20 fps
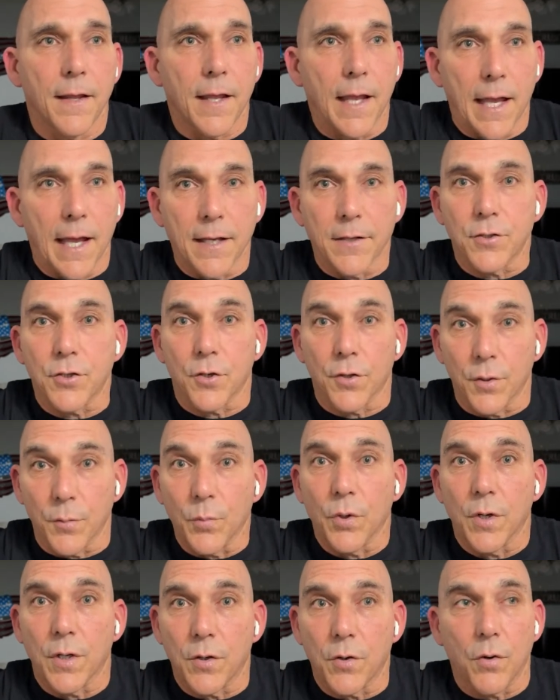enter the
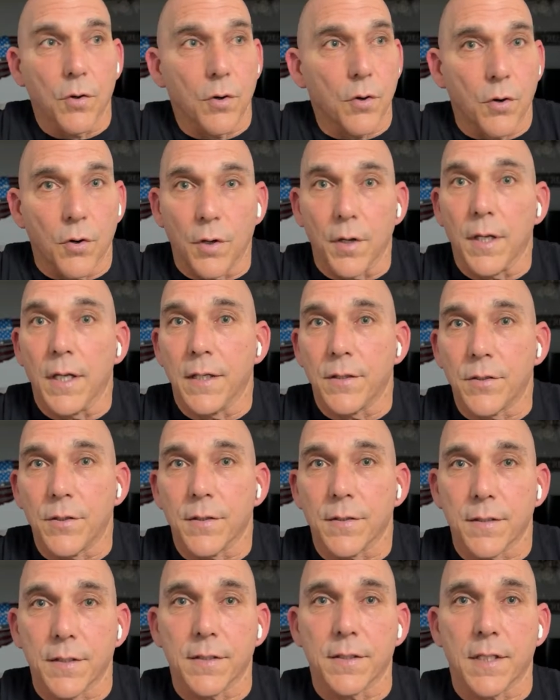Marine Corps or into
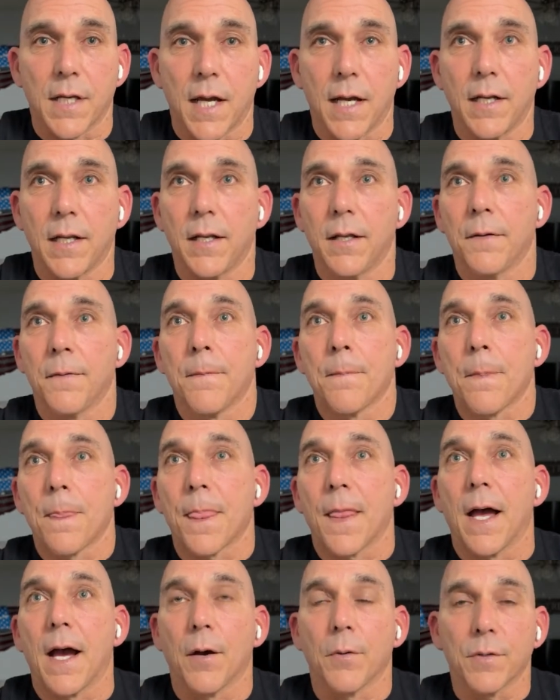society.
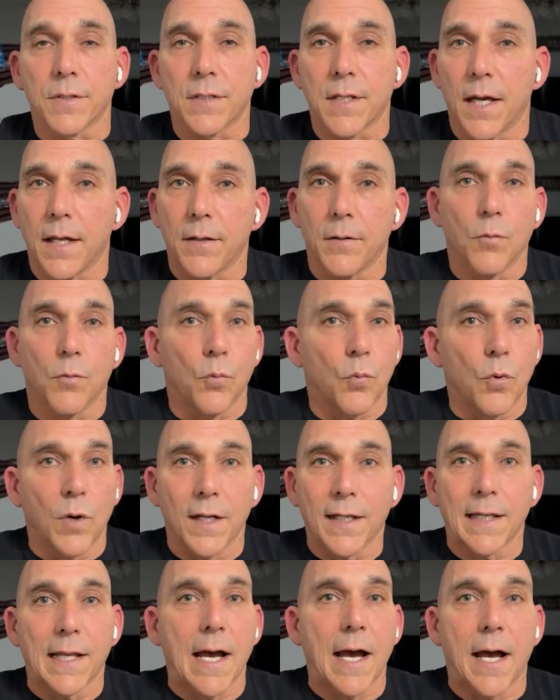I was that one
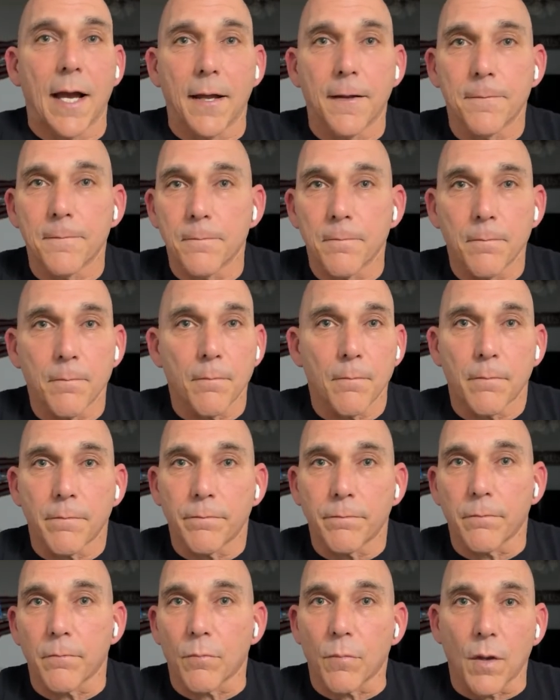guy.
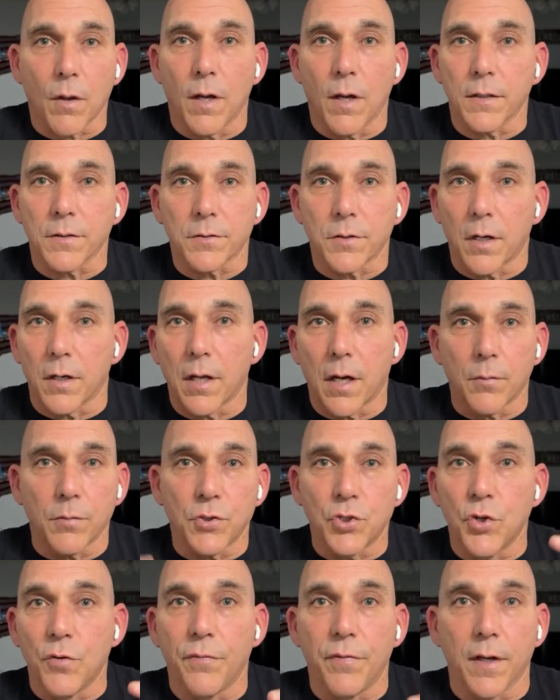I started out with
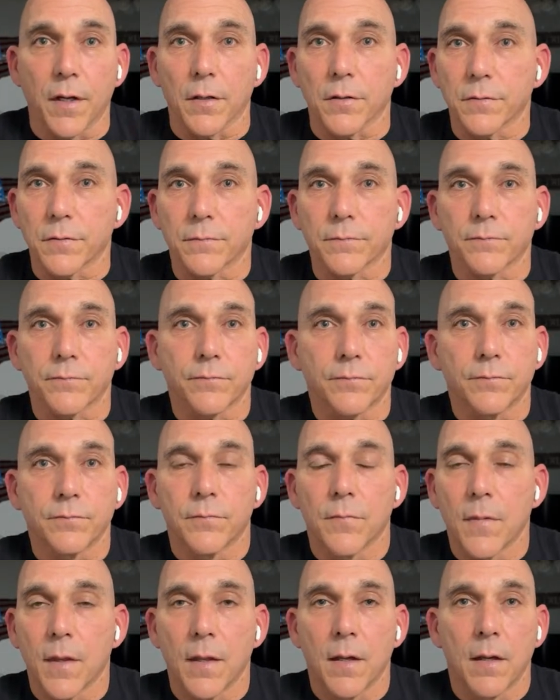2 fingers
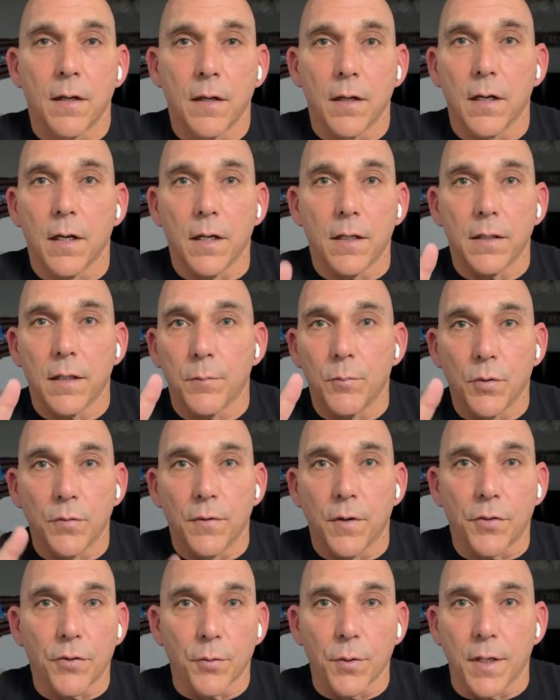and then moved
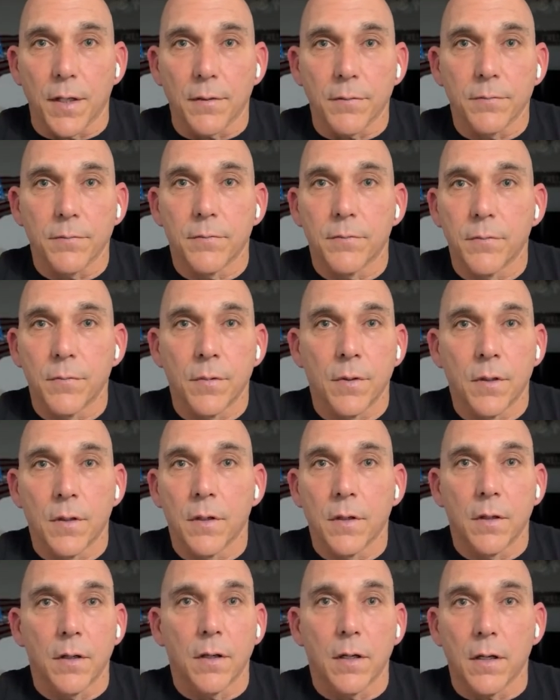to 3.
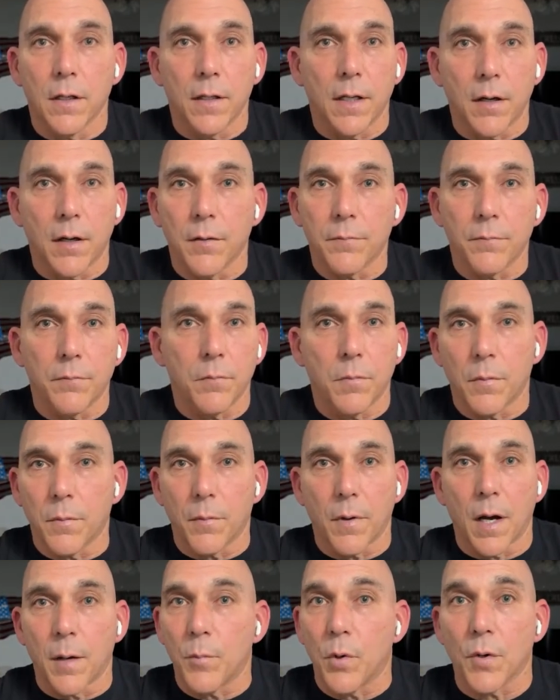And now
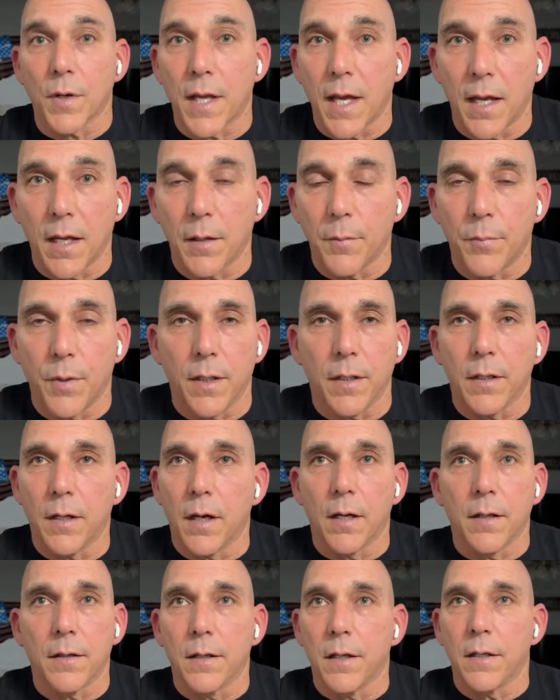I'm okay, but
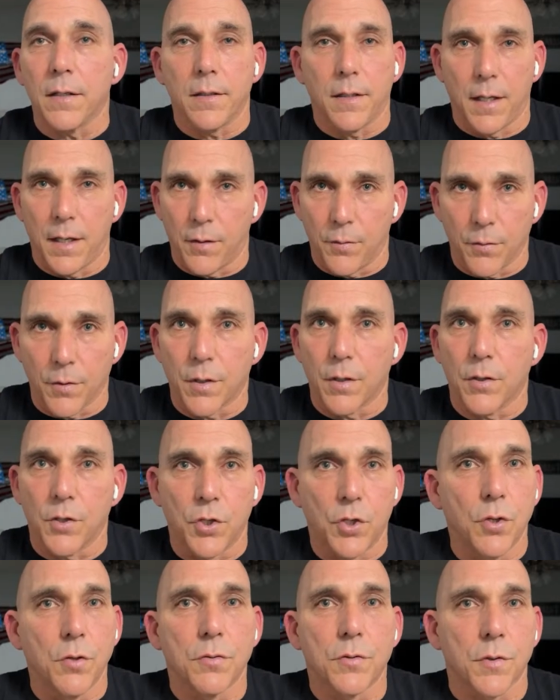a
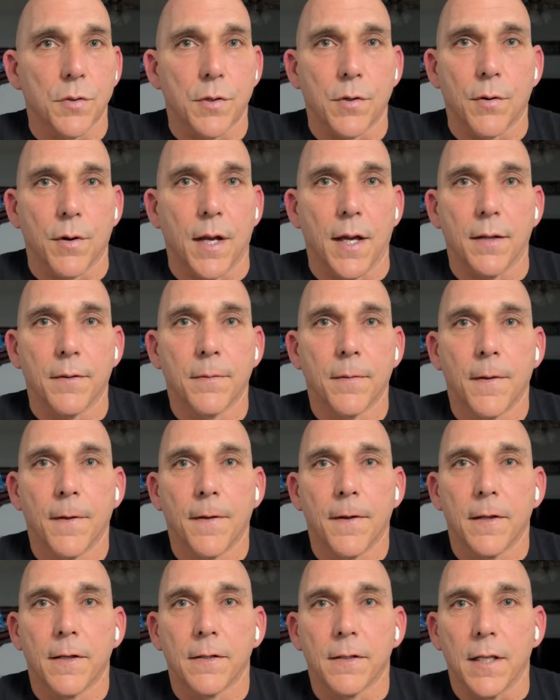huge regret
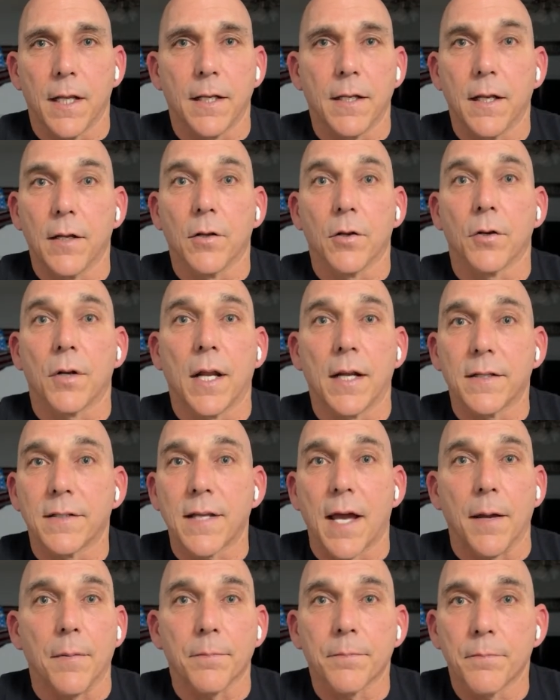that I didn't learn how to
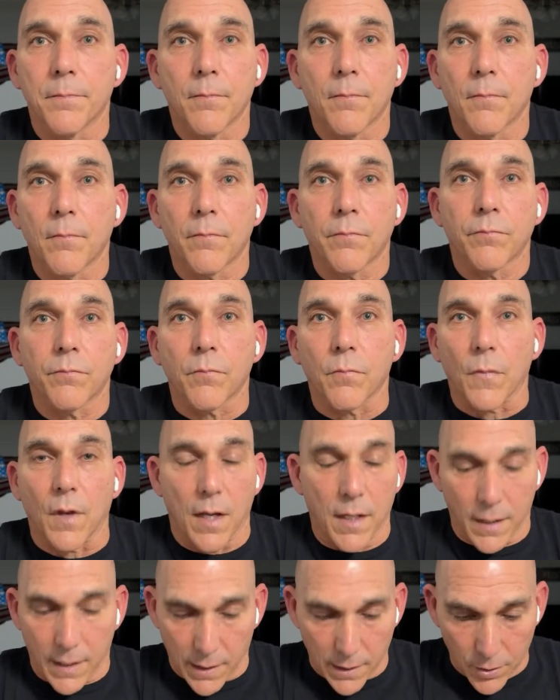type.
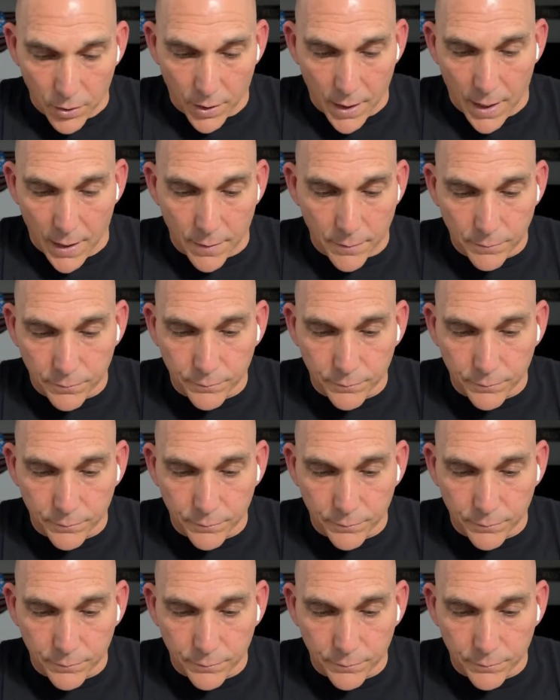I got to look at it.